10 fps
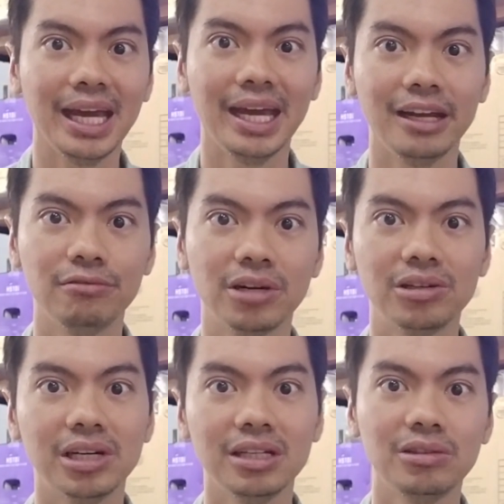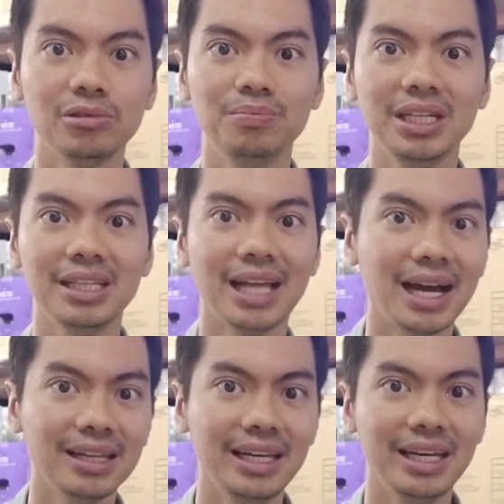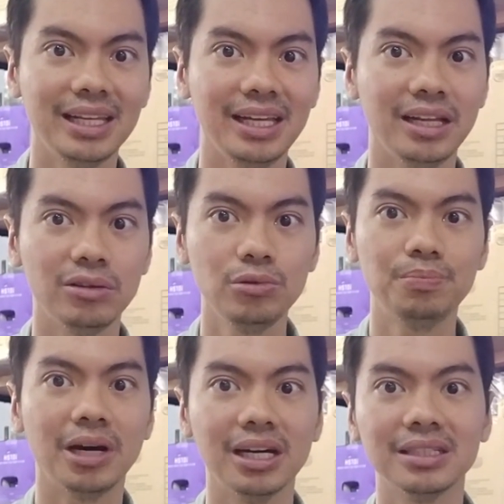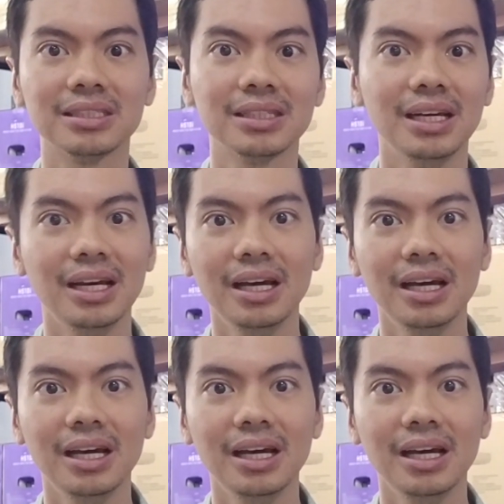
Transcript: and we're going to be tackling it in two parts.